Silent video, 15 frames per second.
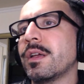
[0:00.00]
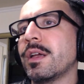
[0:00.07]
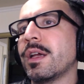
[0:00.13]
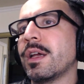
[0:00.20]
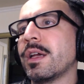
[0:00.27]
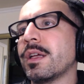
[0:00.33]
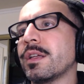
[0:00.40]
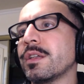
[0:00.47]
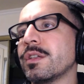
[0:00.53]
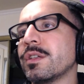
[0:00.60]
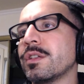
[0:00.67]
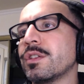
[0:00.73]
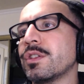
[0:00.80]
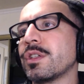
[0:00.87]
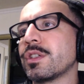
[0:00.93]
And
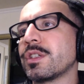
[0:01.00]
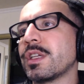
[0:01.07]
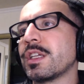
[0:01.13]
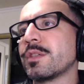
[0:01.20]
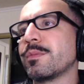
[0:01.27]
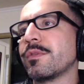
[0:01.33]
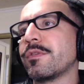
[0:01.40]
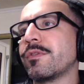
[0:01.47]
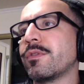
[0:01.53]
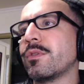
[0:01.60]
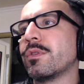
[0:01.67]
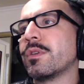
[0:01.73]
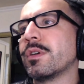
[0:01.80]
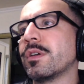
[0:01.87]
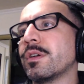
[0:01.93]
just as
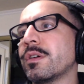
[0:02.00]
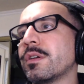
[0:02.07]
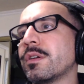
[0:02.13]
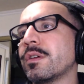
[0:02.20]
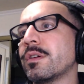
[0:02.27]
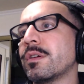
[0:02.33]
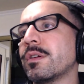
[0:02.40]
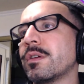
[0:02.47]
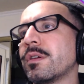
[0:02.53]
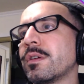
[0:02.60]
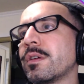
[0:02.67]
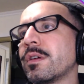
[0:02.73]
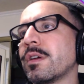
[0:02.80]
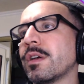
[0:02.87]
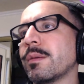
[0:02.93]
before,
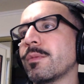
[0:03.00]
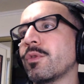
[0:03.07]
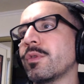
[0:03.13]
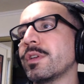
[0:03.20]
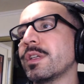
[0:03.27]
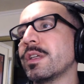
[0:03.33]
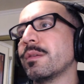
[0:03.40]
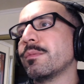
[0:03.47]
I'm going to